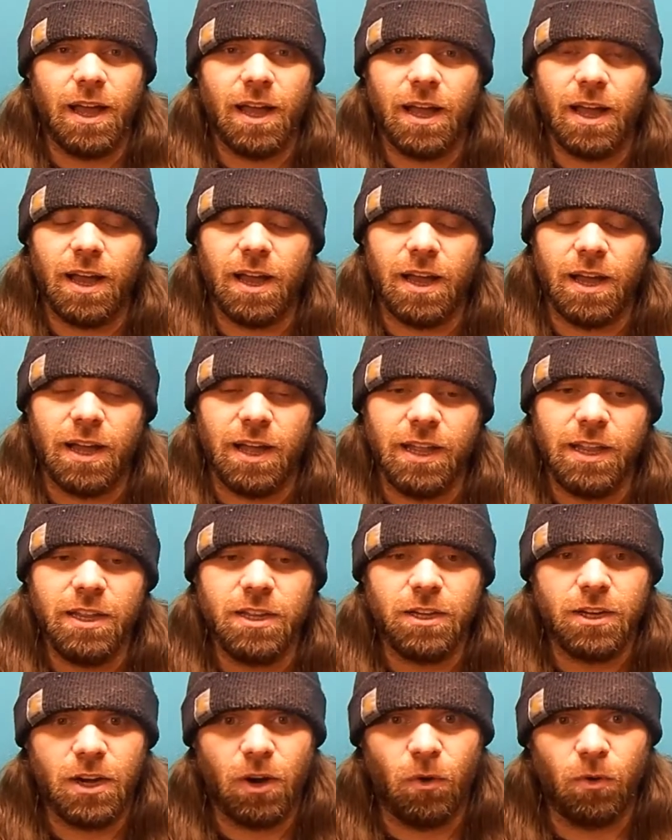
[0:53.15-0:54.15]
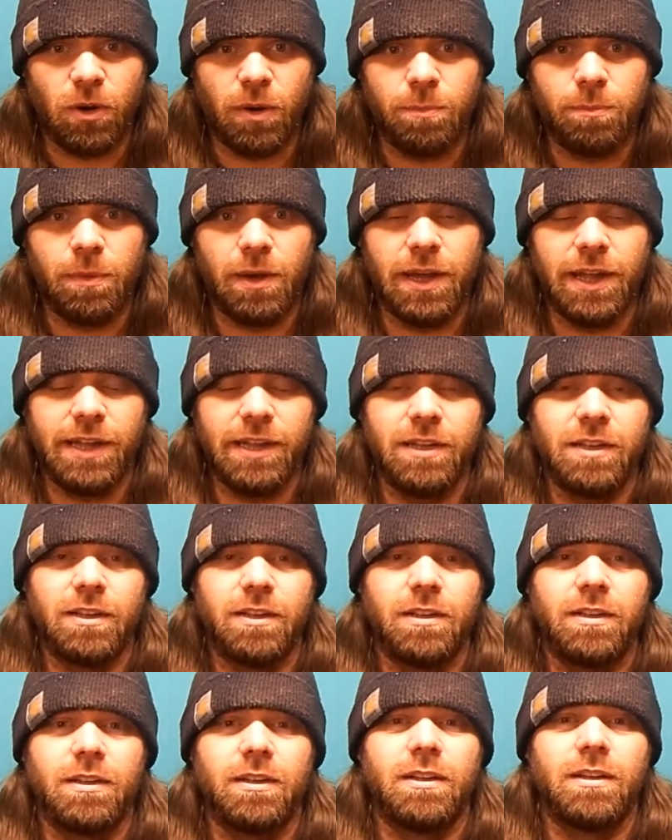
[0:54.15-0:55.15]
I called up my
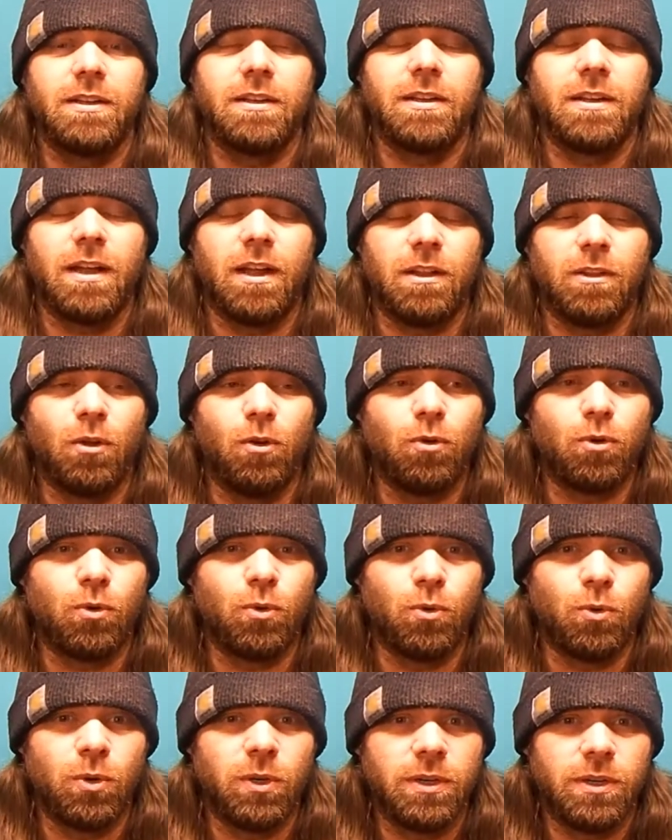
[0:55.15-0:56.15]
local